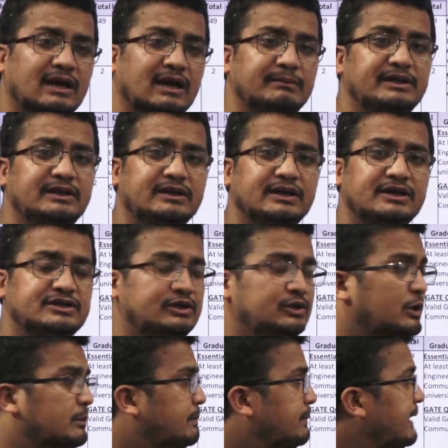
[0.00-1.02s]
communication
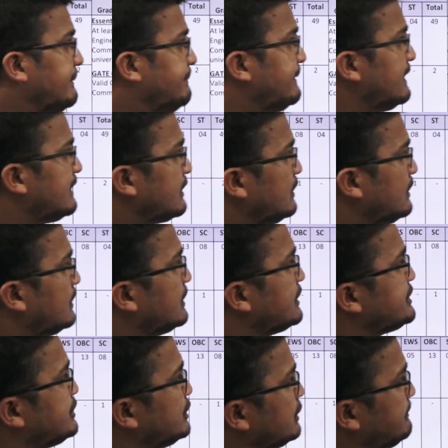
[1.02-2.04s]
your paper code
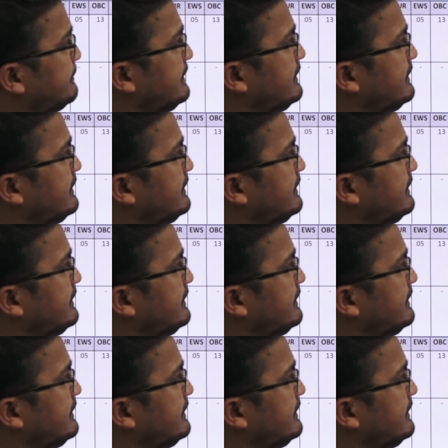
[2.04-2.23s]
should